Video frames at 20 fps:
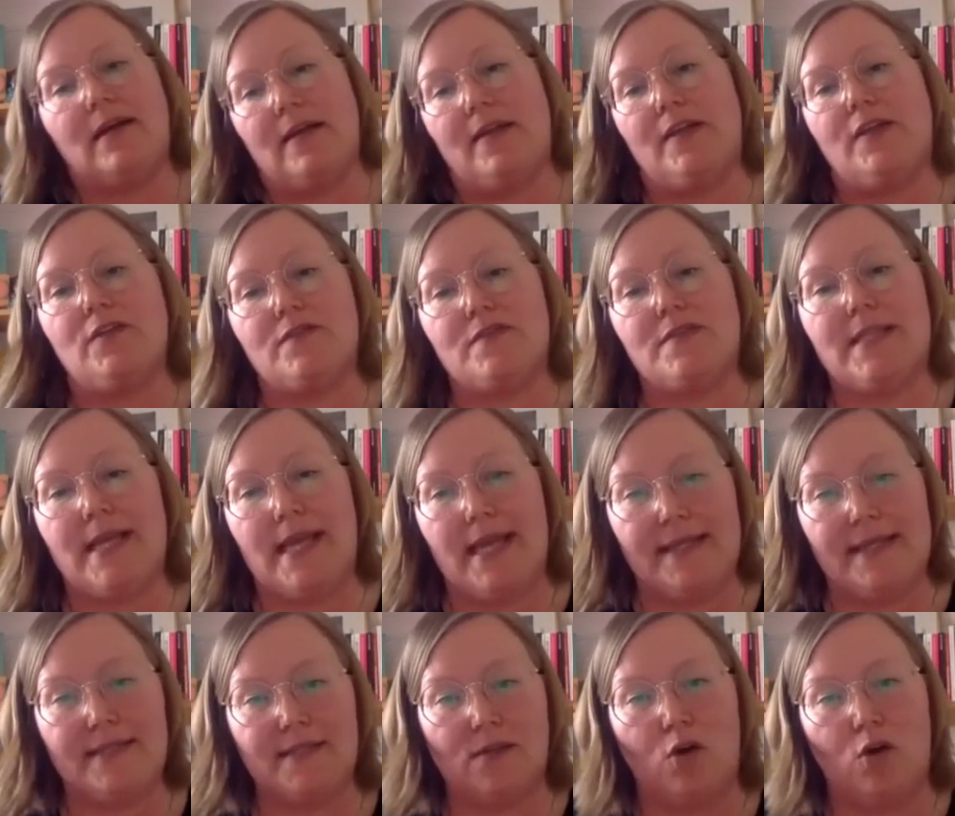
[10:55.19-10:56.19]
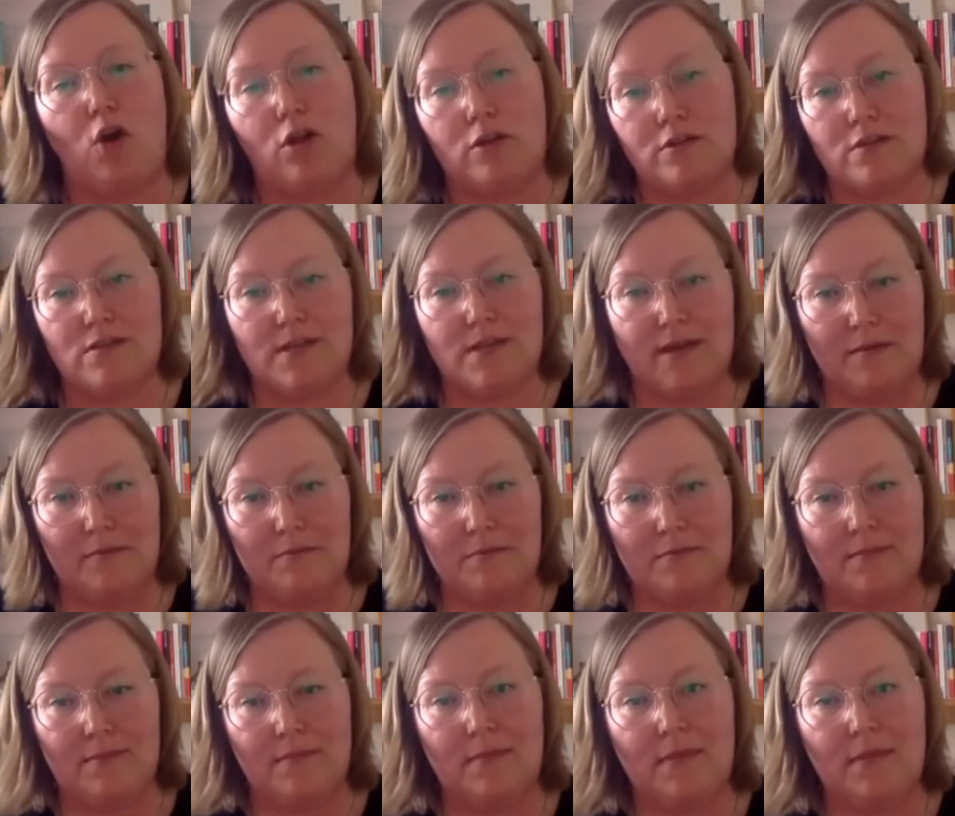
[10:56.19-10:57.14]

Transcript: kind of state all the time.